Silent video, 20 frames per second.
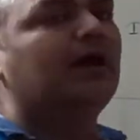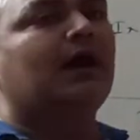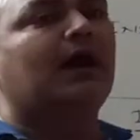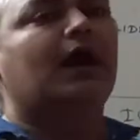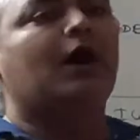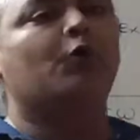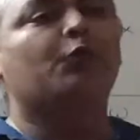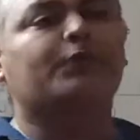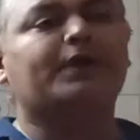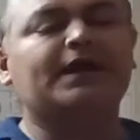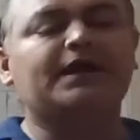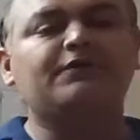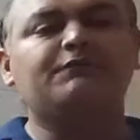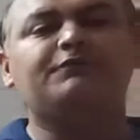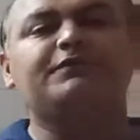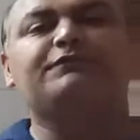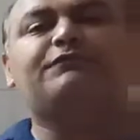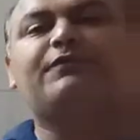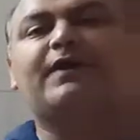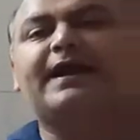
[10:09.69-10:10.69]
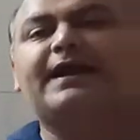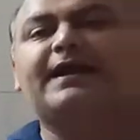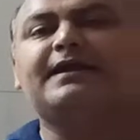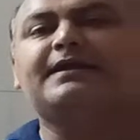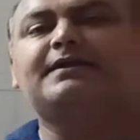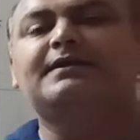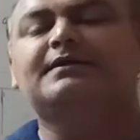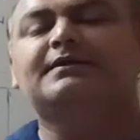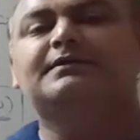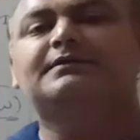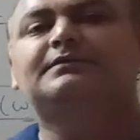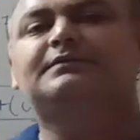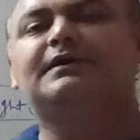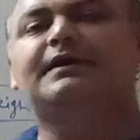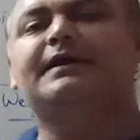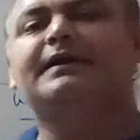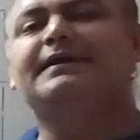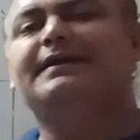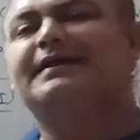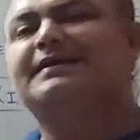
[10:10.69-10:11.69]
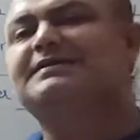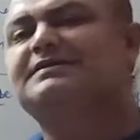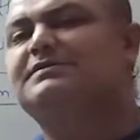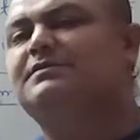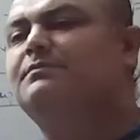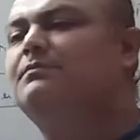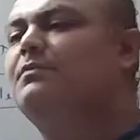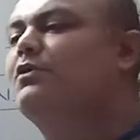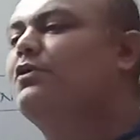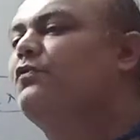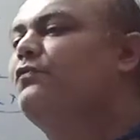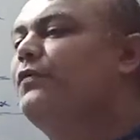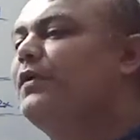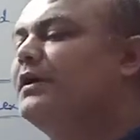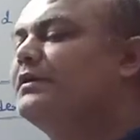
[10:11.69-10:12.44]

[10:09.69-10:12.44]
how can we find the index number of